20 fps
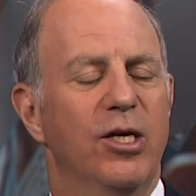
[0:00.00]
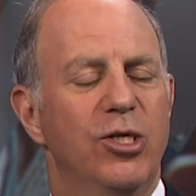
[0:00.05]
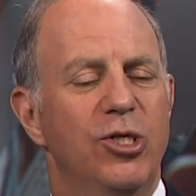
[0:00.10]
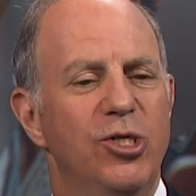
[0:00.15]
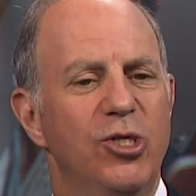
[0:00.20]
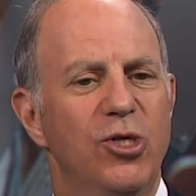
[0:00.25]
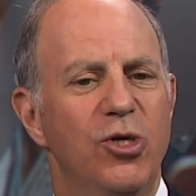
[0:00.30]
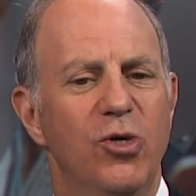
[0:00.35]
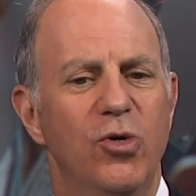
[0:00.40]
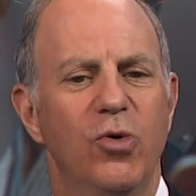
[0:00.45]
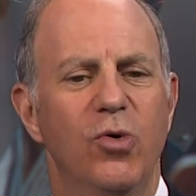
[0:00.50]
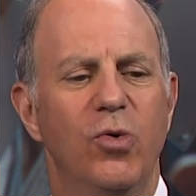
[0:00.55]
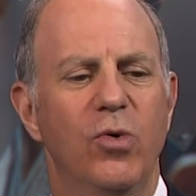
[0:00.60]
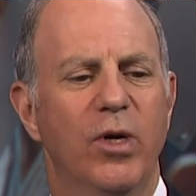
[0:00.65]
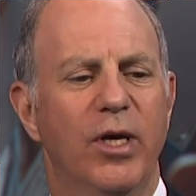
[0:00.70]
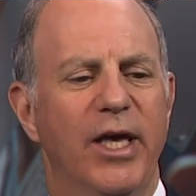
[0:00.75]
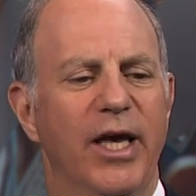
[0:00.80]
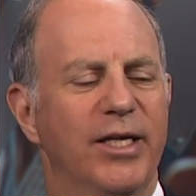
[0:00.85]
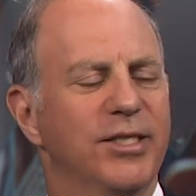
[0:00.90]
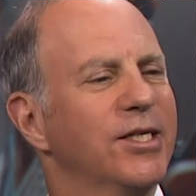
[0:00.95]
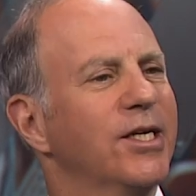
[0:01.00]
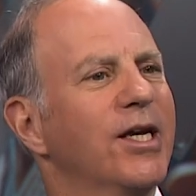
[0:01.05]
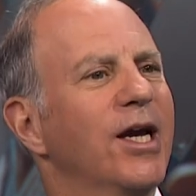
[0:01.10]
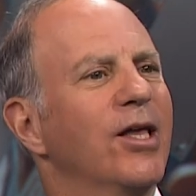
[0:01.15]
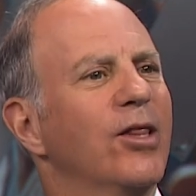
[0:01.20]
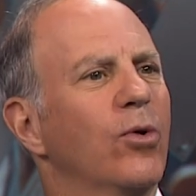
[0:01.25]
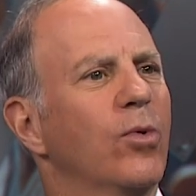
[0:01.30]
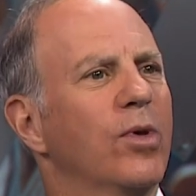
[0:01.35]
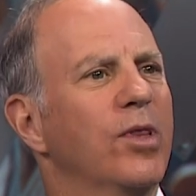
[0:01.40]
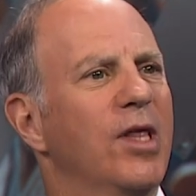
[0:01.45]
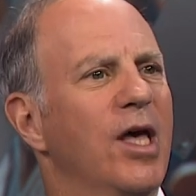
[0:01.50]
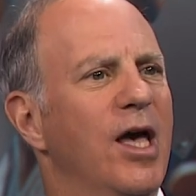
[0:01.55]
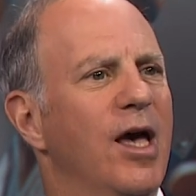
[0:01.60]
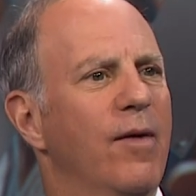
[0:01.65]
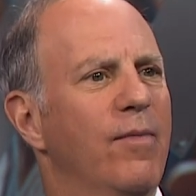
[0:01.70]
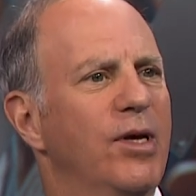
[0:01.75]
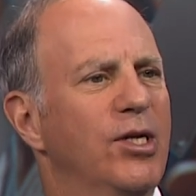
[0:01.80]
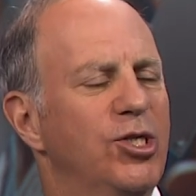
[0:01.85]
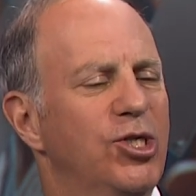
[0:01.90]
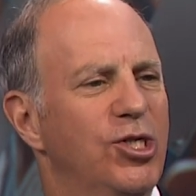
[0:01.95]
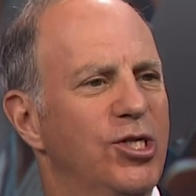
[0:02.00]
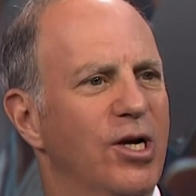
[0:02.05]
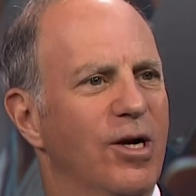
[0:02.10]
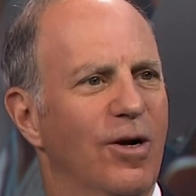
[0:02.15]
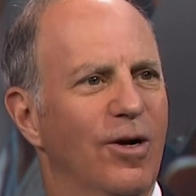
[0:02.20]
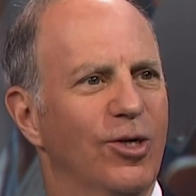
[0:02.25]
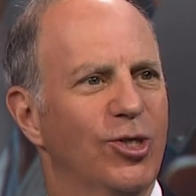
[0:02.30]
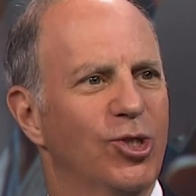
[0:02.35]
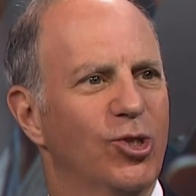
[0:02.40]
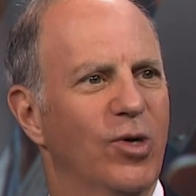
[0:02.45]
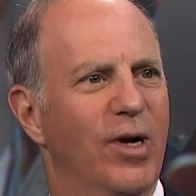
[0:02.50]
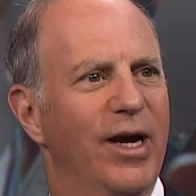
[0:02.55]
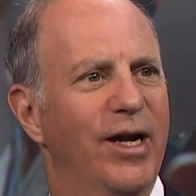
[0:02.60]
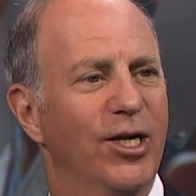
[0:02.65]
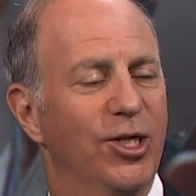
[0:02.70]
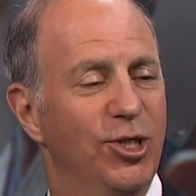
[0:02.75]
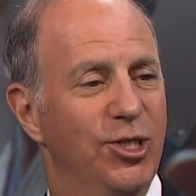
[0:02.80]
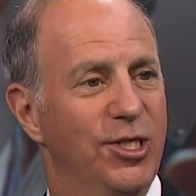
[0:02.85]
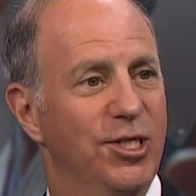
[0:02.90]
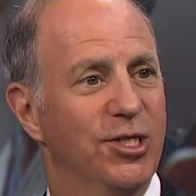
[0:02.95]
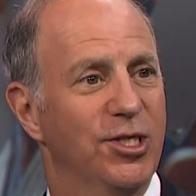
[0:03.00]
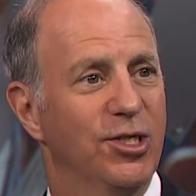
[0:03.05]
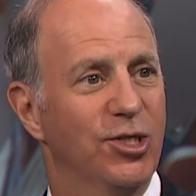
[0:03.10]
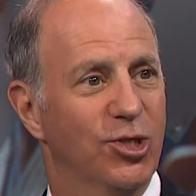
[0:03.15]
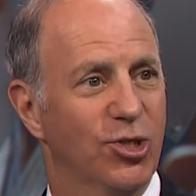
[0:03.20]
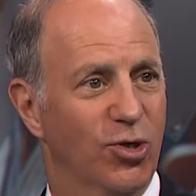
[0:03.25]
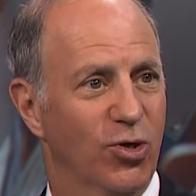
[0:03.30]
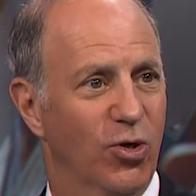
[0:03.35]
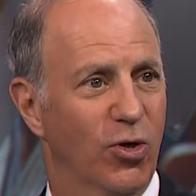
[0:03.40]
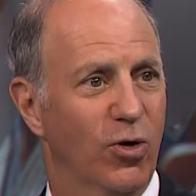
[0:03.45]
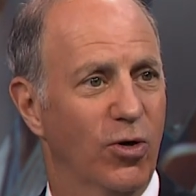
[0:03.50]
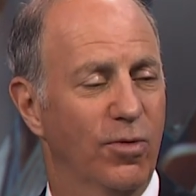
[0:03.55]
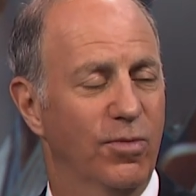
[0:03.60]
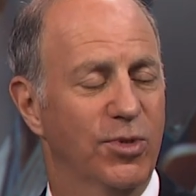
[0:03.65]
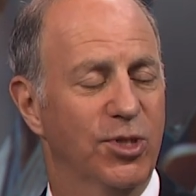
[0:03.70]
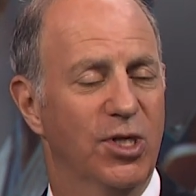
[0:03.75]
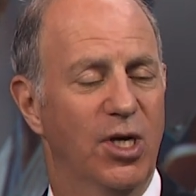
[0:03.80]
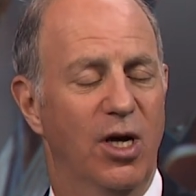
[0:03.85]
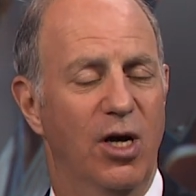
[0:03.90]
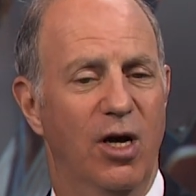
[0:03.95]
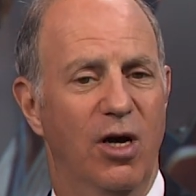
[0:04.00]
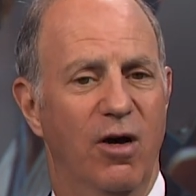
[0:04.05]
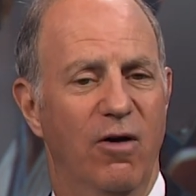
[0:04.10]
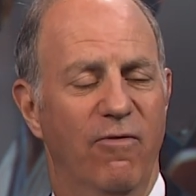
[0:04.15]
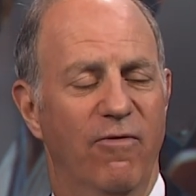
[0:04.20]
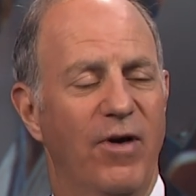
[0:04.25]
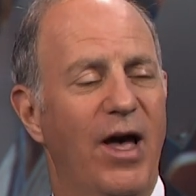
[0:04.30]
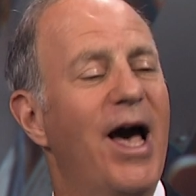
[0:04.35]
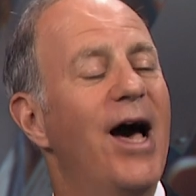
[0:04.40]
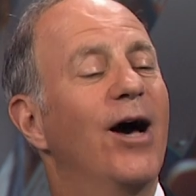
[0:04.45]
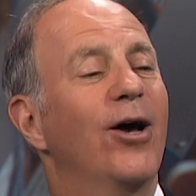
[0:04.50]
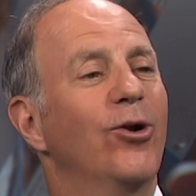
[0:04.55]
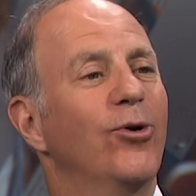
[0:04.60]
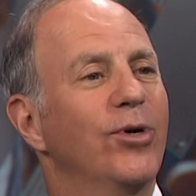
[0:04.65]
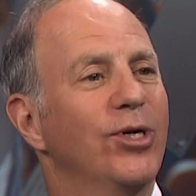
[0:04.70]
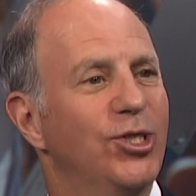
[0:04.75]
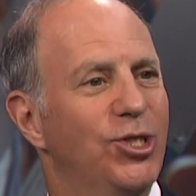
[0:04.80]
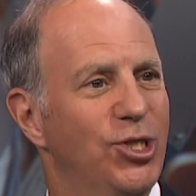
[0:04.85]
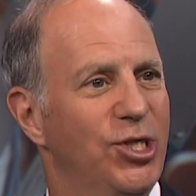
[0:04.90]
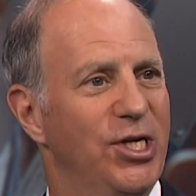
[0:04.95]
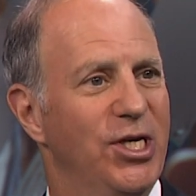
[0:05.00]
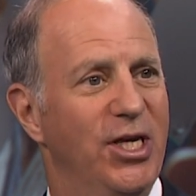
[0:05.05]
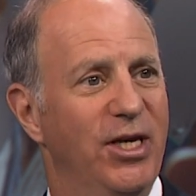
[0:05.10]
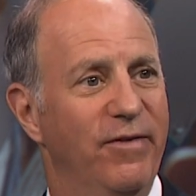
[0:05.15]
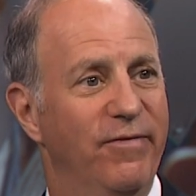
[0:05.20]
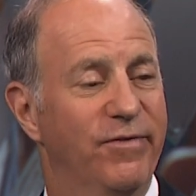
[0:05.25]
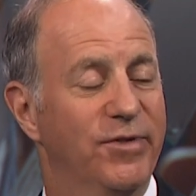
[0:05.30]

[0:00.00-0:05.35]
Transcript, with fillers: Do you get together with them and share strategies in terms of how to achieve,